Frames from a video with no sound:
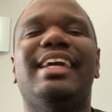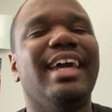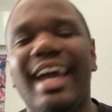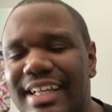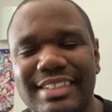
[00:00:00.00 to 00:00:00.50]

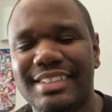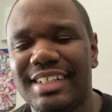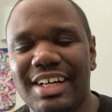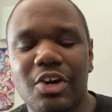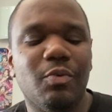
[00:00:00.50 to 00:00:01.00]
kiss.
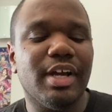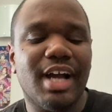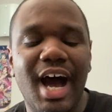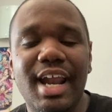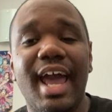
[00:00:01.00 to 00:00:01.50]
When
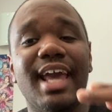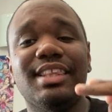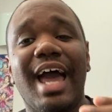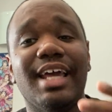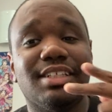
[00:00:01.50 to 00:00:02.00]
Kanna
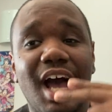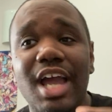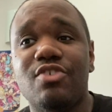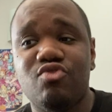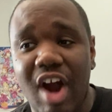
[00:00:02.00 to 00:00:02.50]
ate that
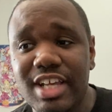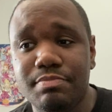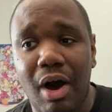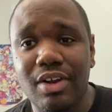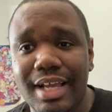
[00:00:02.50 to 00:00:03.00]
entire rice
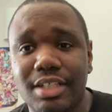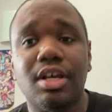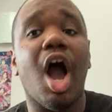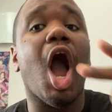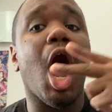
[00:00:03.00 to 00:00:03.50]
ball like this,
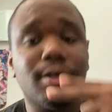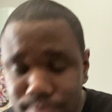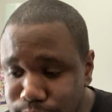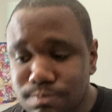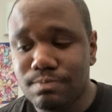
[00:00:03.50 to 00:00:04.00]

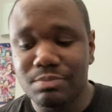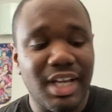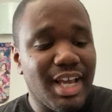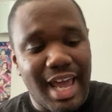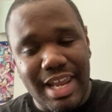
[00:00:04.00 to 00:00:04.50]

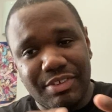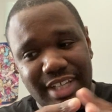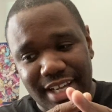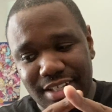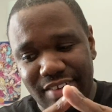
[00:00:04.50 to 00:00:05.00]
and there was
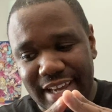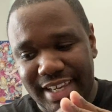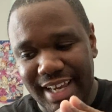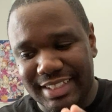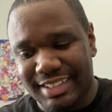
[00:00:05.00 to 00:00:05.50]
an indirect
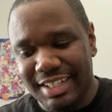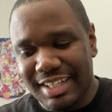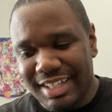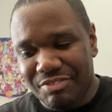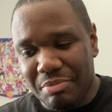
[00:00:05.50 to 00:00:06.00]
kiss
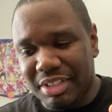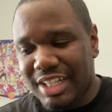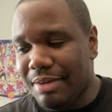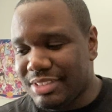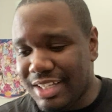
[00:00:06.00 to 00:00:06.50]
from the
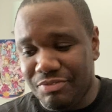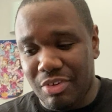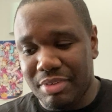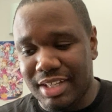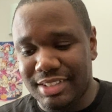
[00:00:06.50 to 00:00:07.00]
chops and
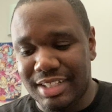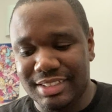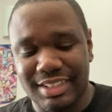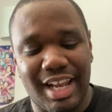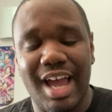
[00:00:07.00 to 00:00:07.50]
from the
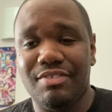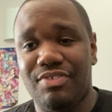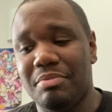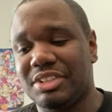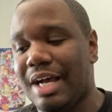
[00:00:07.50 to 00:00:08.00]
saliva
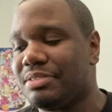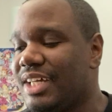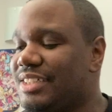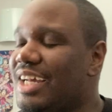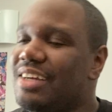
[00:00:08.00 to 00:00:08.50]
from the
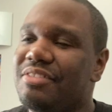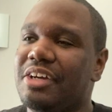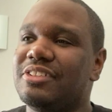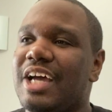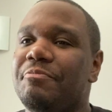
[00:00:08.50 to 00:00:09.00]
chopsticks.
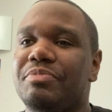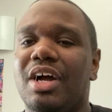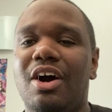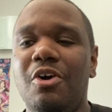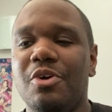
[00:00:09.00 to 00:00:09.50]
Riko's like,
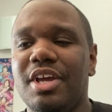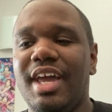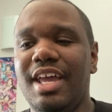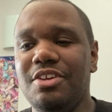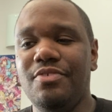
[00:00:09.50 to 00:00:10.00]

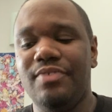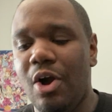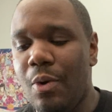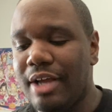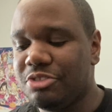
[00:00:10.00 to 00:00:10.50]

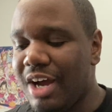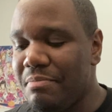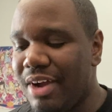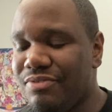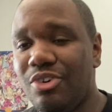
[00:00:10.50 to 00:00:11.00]
I
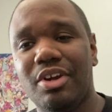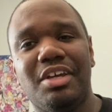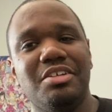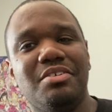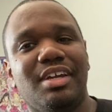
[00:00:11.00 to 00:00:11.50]
dropped my fork.
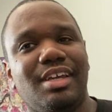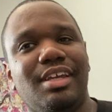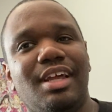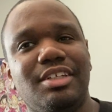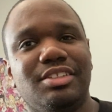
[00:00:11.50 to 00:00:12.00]

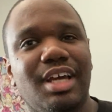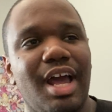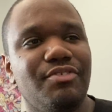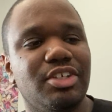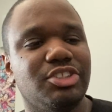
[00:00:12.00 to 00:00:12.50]
Can I
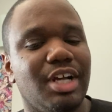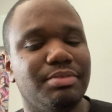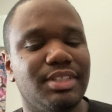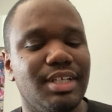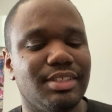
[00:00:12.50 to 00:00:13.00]
have your
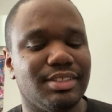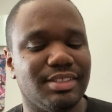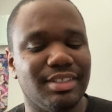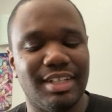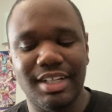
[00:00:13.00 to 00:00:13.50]
chopsticks?
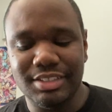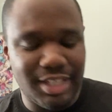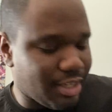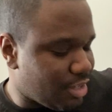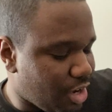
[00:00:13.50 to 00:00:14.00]
She's
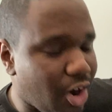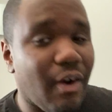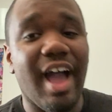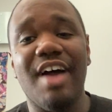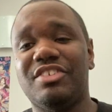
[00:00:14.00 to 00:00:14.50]
like, oh,
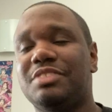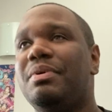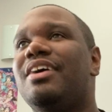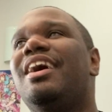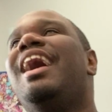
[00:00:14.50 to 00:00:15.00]
I have a spare.